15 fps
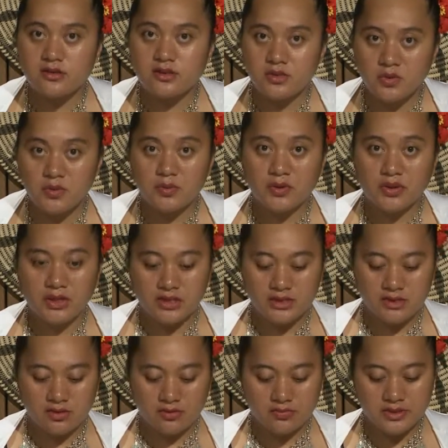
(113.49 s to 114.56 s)
2
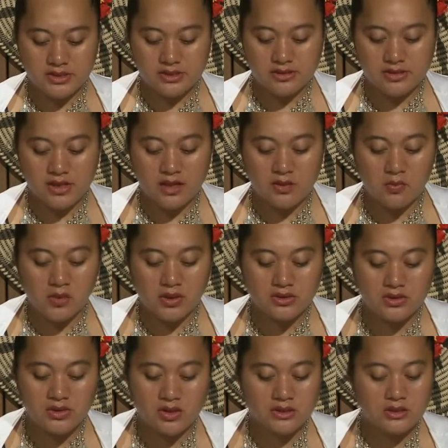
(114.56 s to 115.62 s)
police officers, and 1
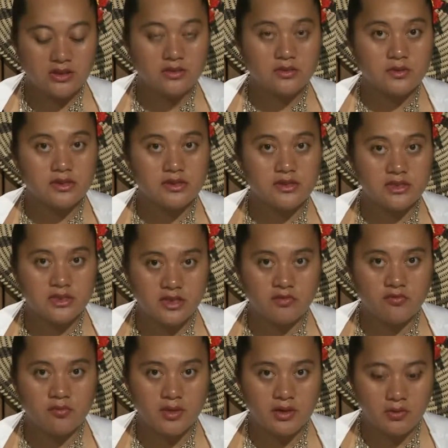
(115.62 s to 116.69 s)
doctor who is the
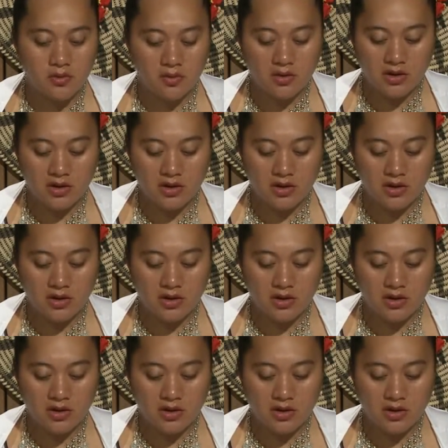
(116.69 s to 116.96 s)
chief medical